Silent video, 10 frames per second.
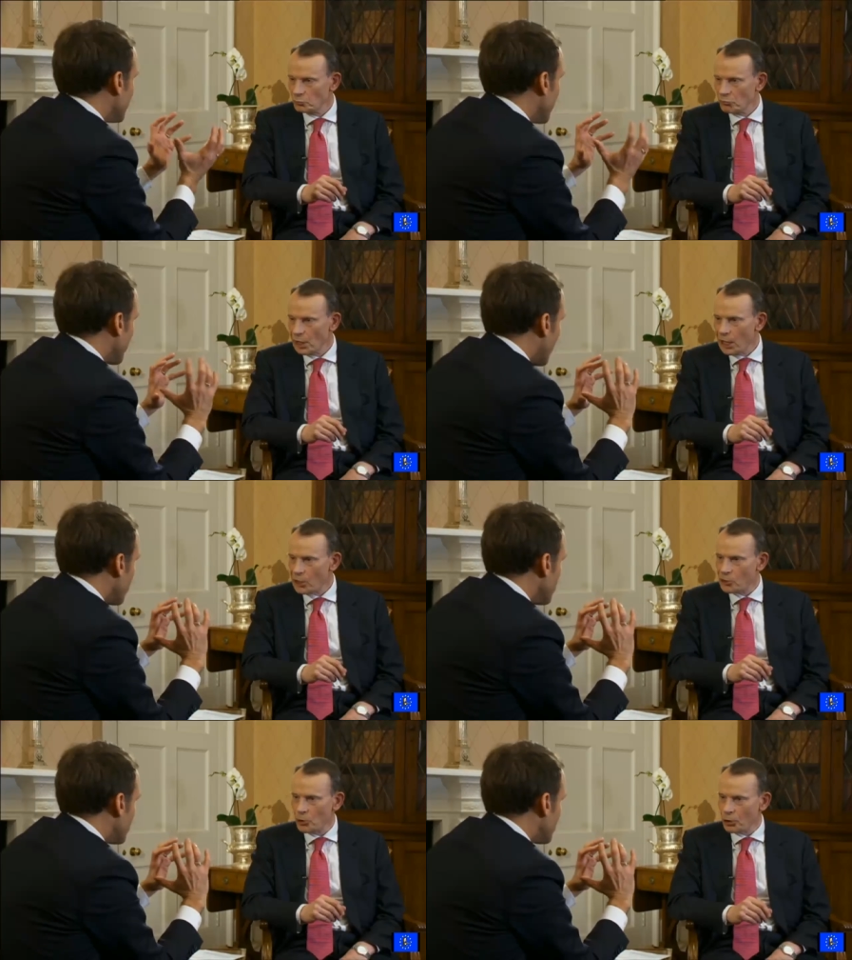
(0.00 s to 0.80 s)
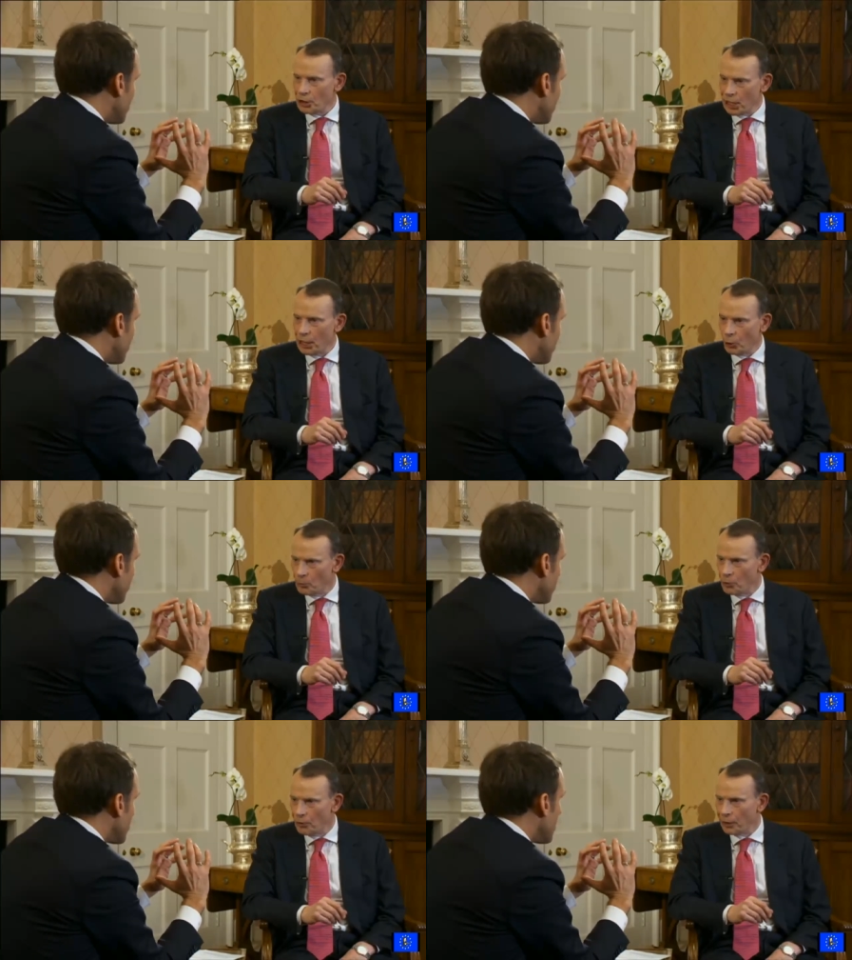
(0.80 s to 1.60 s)
in an environment. It's not going to
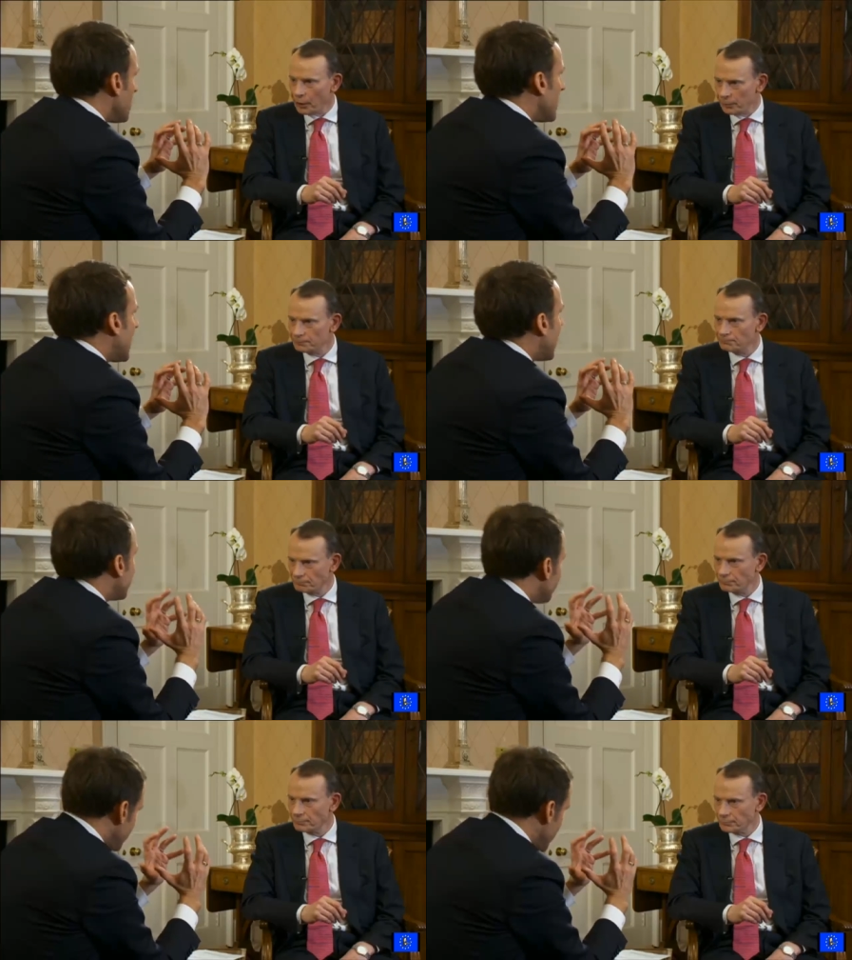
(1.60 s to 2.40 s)
help, you think? I,